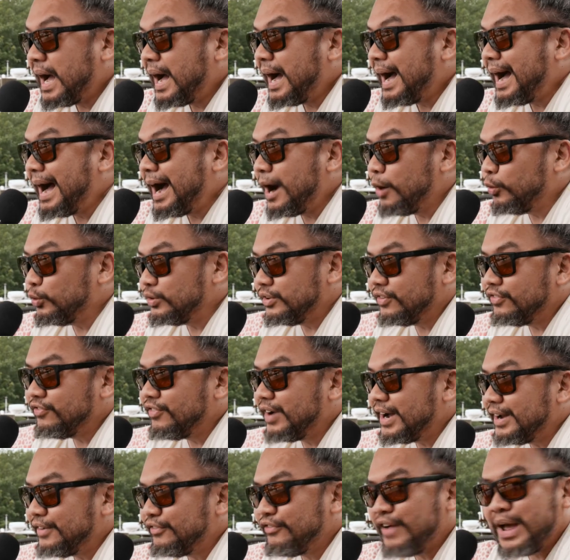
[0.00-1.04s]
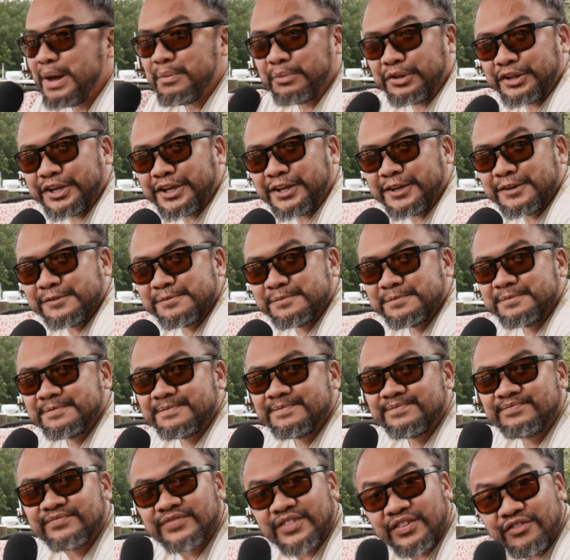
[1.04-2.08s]
How we define family.
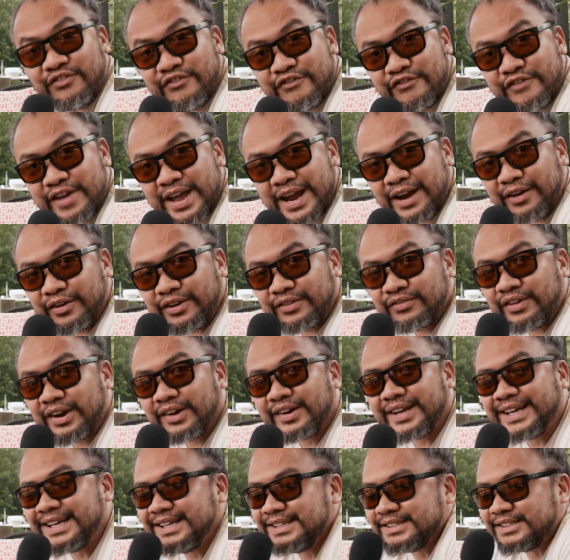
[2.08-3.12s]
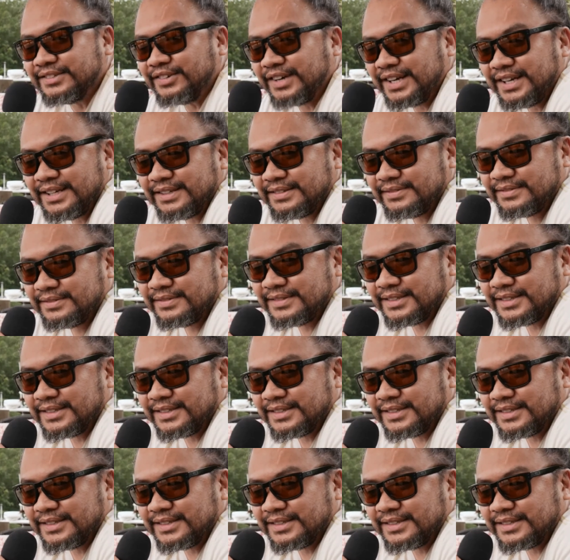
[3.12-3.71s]
Very, very easy, right?